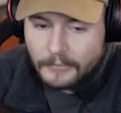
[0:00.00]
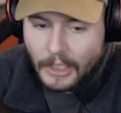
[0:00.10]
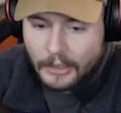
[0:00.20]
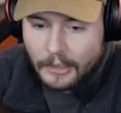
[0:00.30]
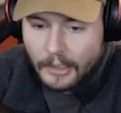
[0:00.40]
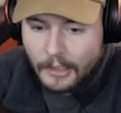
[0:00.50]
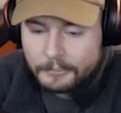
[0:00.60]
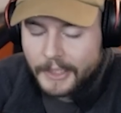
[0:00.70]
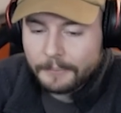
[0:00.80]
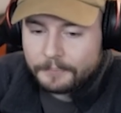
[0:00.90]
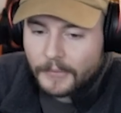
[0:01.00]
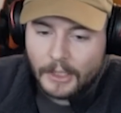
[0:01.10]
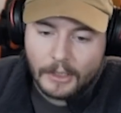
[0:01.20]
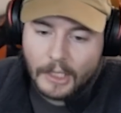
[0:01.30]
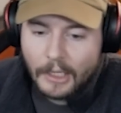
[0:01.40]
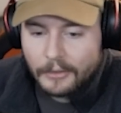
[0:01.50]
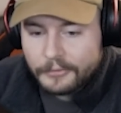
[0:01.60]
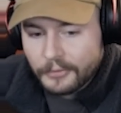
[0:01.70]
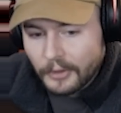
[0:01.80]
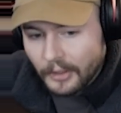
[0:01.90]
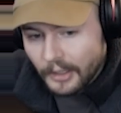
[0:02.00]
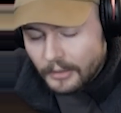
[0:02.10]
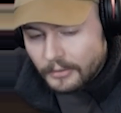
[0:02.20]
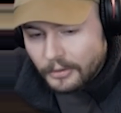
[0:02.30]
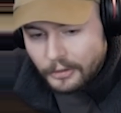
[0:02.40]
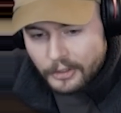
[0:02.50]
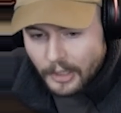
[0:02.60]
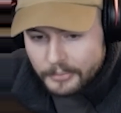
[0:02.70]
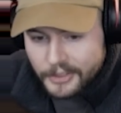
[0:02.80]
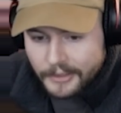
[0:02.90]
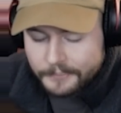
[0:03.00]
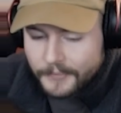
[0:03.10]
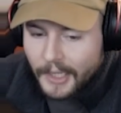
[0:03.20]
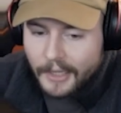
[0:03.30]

Yeah. For third option,